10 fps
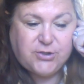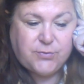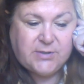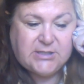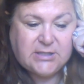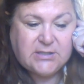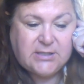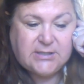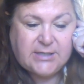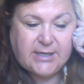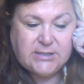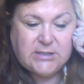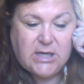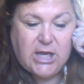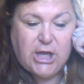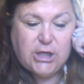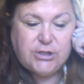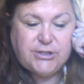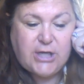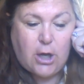366.
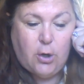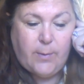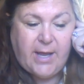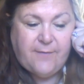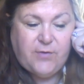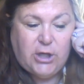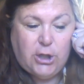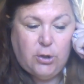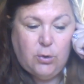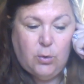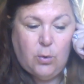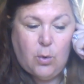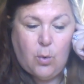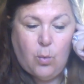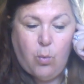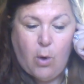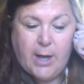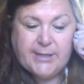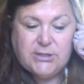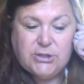So if you
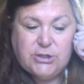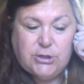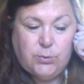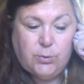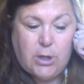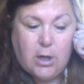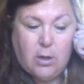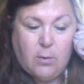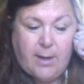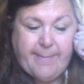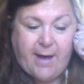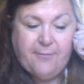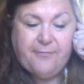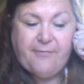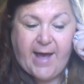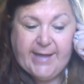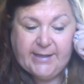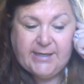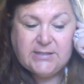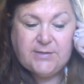want to know about
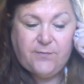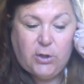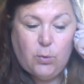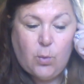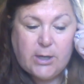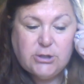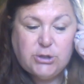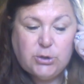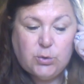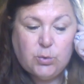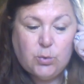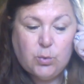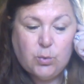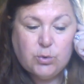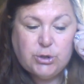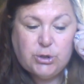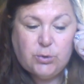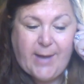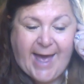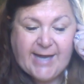filings, if you want to
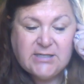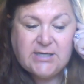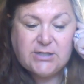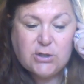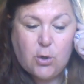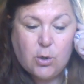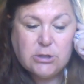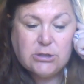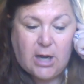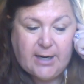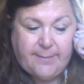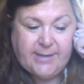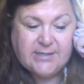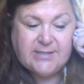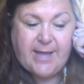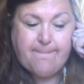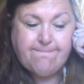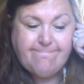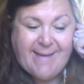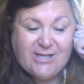access court documents that
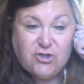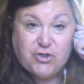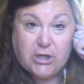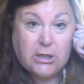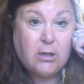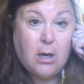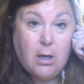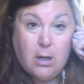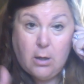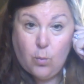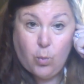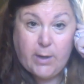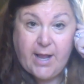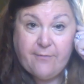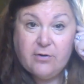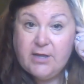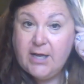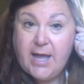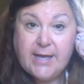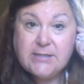mention whatever the
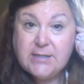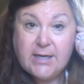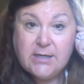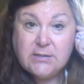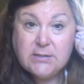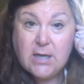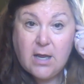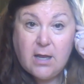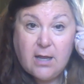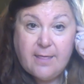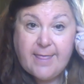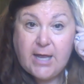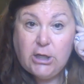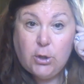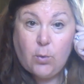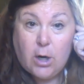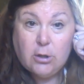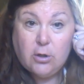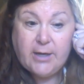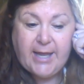case is that you are
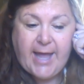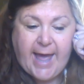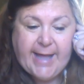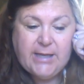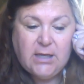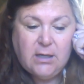looking at,